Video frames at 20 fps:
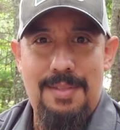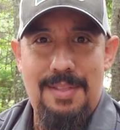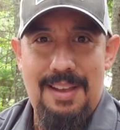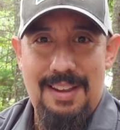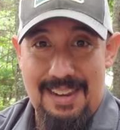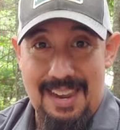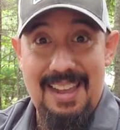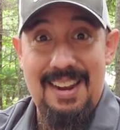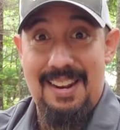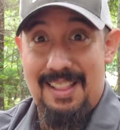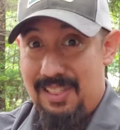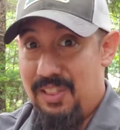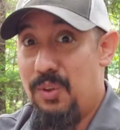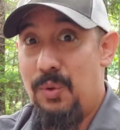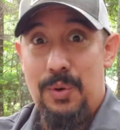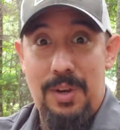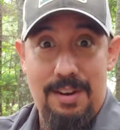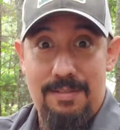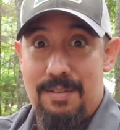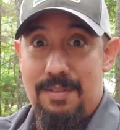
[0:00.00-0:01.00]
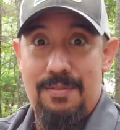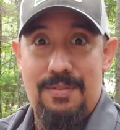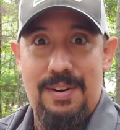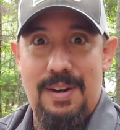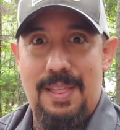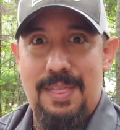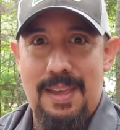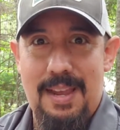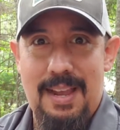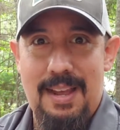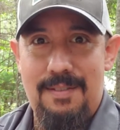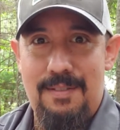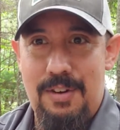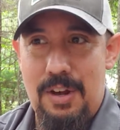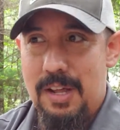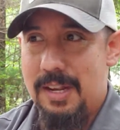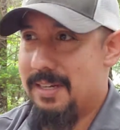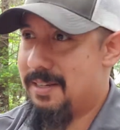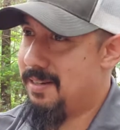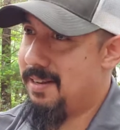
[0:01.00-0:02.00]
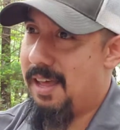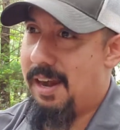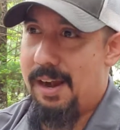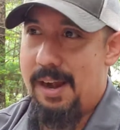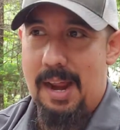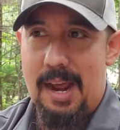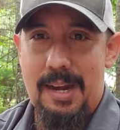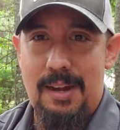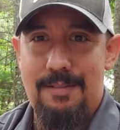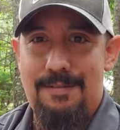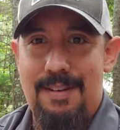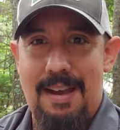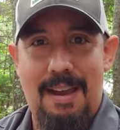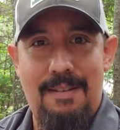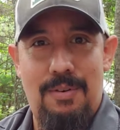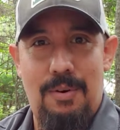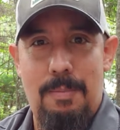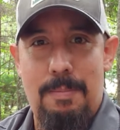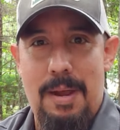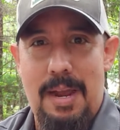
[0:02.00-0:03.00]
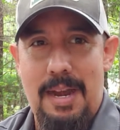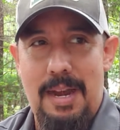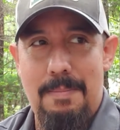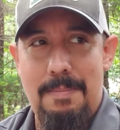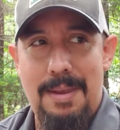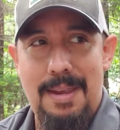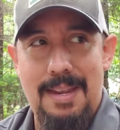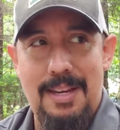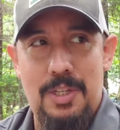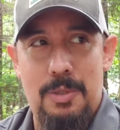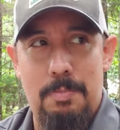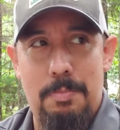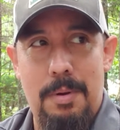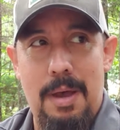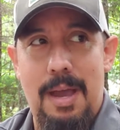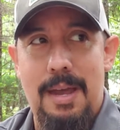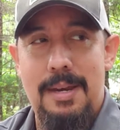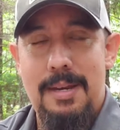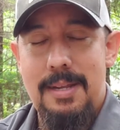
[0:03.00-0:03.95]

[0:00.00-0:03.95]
Again, a little different from anything I've done. It's not a 9 to 5 by any means, but